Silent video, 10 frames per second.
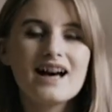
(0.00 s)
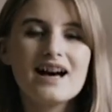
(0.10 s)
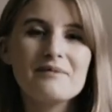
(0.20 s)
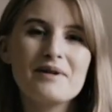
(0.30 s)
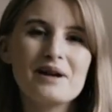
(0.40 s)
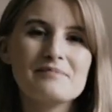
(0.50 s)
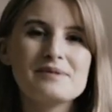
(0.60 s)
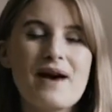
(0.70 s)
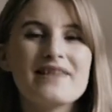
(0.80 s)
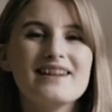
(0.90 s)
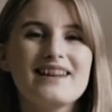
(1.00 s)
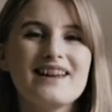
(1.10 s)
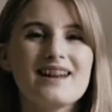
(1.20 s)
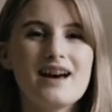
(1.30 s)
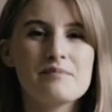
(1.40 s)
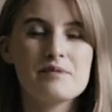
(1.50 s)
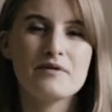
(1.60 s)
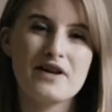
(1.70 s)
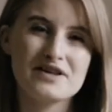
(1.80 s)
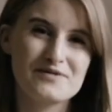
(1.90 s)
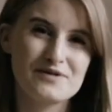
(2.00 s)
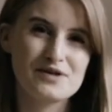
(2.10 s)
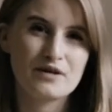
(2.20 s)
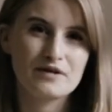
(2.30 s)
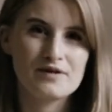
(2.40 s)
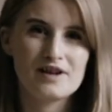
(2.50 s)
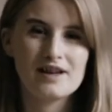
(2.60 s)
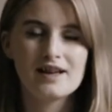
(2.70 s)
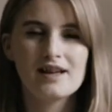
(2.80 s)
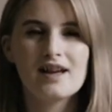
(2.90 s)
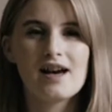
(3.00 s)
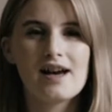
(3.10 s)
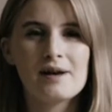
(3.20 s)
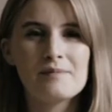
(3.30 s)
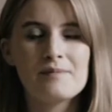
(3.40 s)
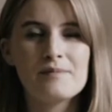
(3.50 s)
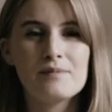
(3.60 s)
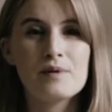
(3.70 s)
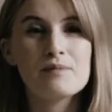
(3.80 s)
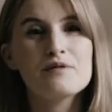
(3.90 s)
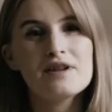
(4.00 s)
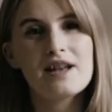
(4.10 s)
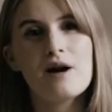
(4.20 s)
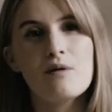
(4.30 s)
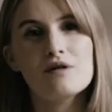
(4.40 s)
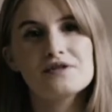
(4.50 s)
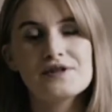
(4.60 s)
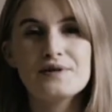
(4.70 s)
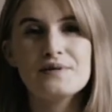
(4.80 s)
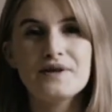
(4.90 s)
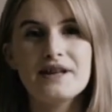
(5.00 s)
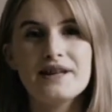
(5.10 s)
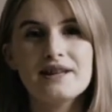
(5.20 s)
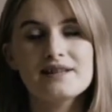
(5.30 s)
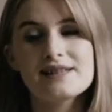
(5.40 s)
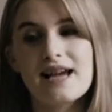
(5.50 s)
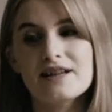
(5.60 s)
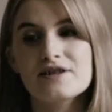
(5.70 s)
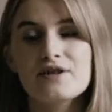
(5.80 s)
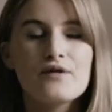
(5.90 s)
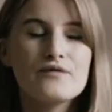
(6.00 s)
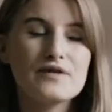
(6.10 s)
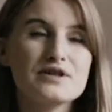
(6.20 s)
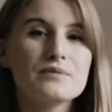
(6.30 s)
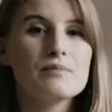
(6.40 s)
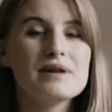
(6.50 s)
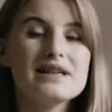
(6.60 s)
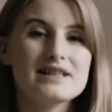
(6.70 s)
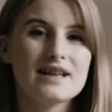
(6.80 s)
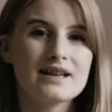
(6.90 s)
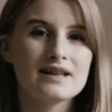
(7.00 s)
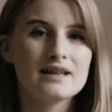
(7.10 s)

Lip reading: Hi, my name's Bethany and I'm a professional photographer. We're moving now onto the section of visual media.